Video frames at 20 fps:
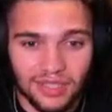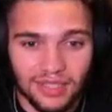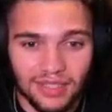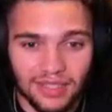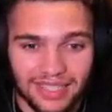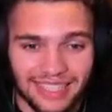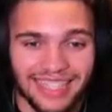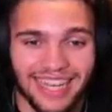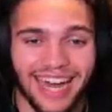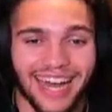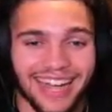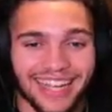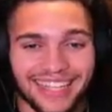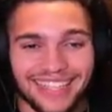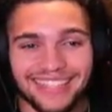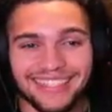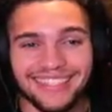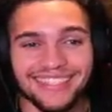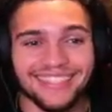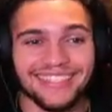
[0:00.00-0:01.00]

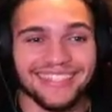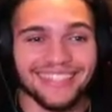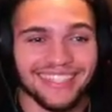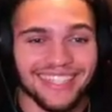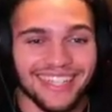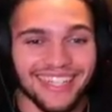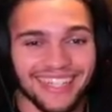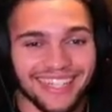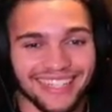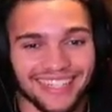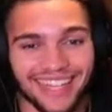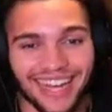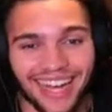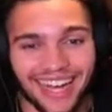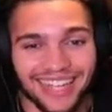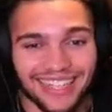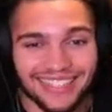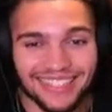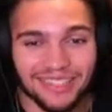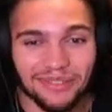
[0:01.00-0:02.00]
Nice,
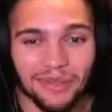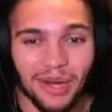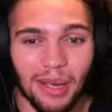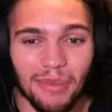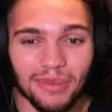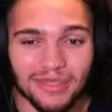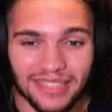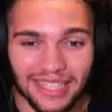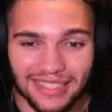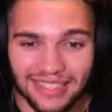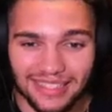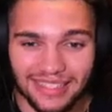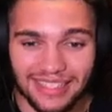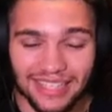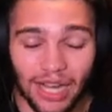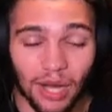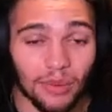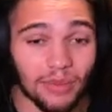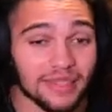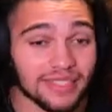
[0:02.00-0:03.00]
and we're able to take this
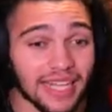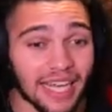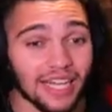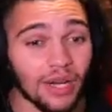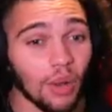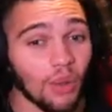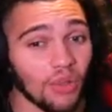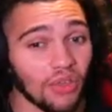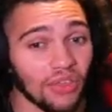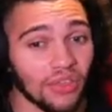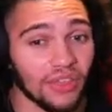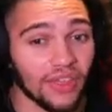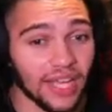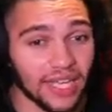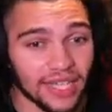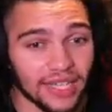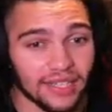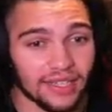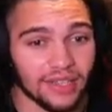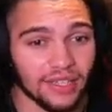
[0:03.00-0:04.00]
thing out because I don't
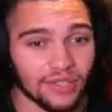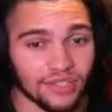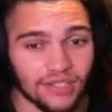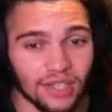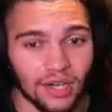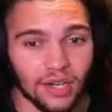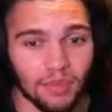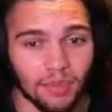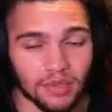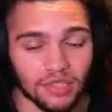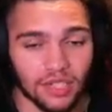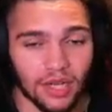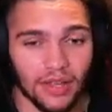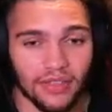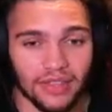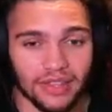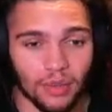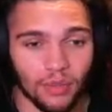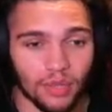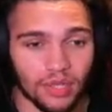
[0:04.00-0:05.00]
think their Sucker Punch on. I
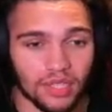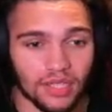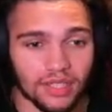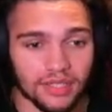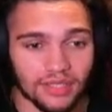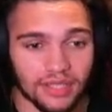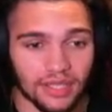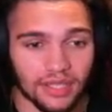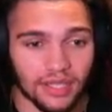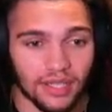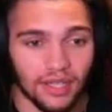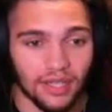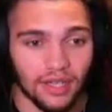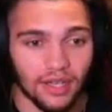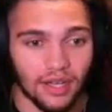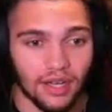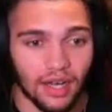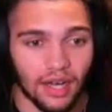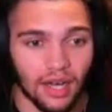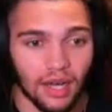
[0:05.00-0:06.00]
think they would have clicked it
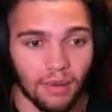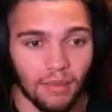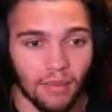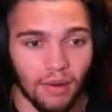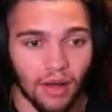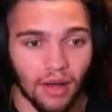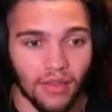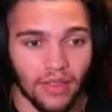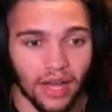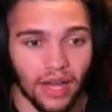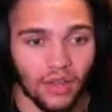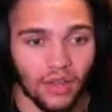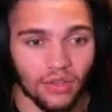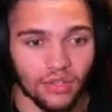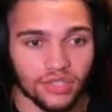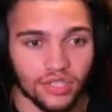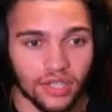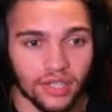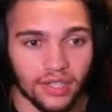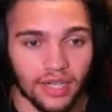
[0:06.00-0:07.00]
that
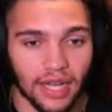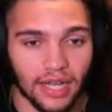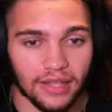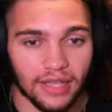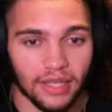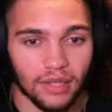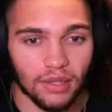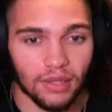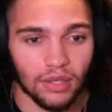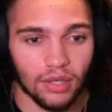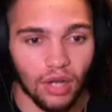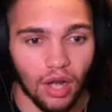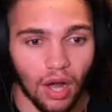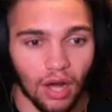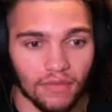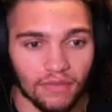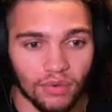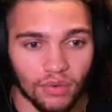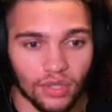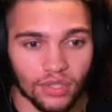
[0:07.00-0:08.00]
turn had they
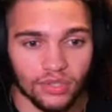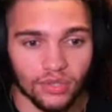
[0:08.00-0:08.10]
gone for it.